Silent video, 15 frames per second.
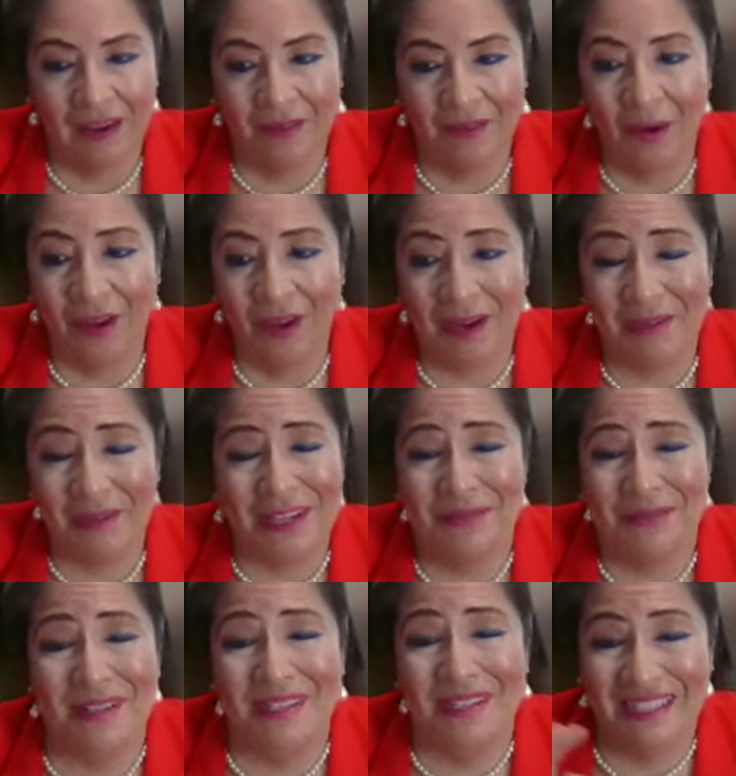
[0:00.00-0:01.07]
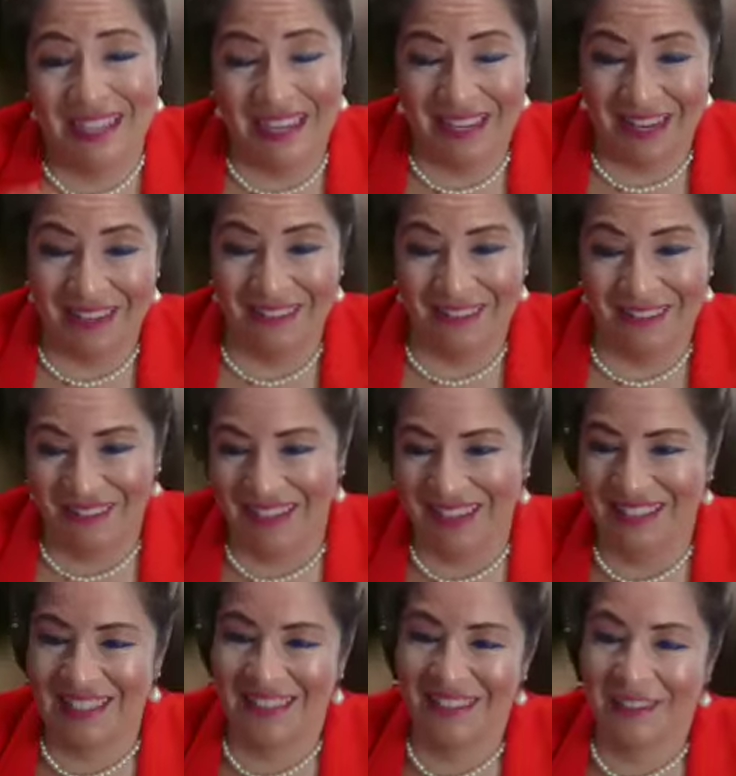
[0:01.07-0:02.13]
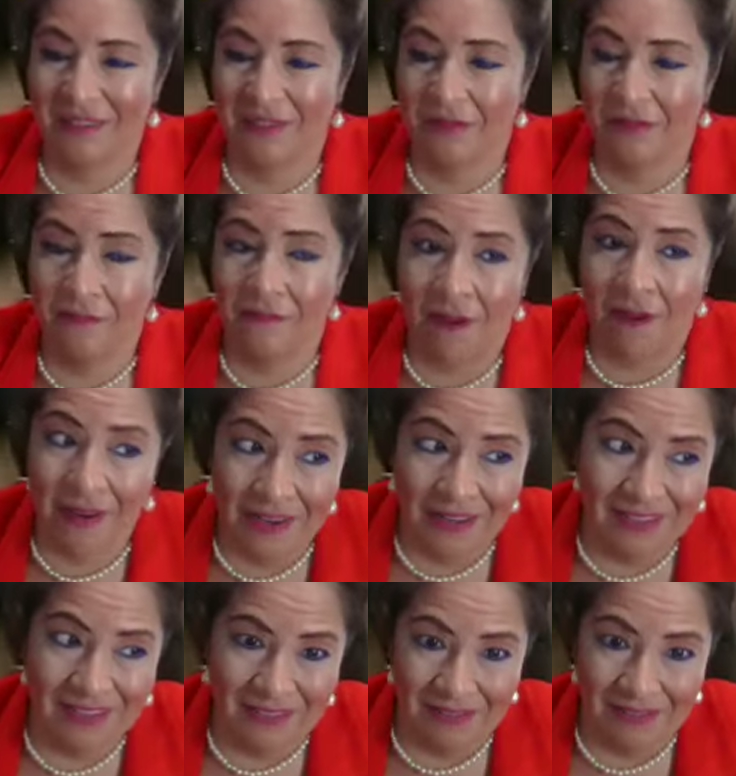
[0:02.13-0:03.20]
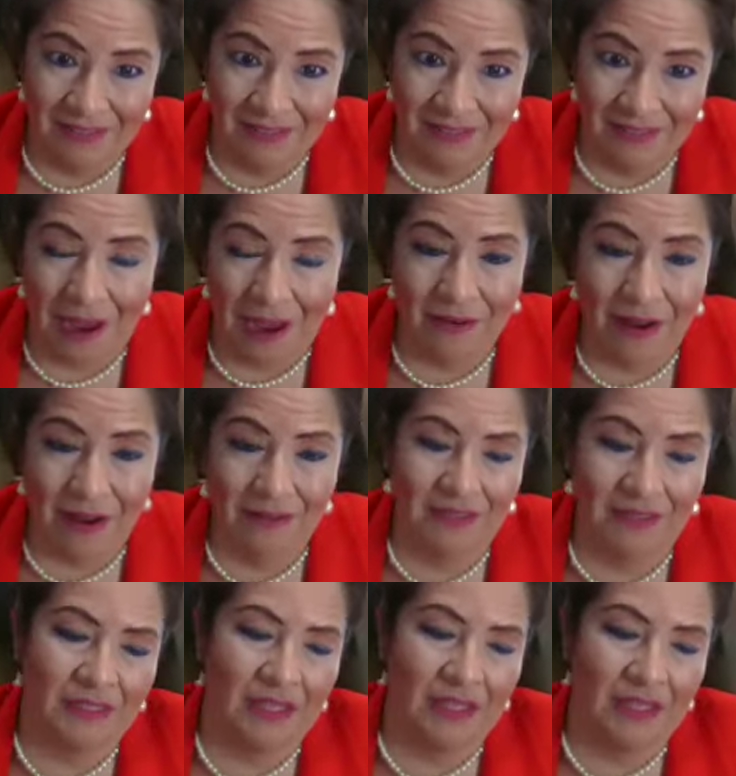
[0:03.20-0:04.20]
Well, and I'm glad you mentioned that. Like I said, there's various backgrounds.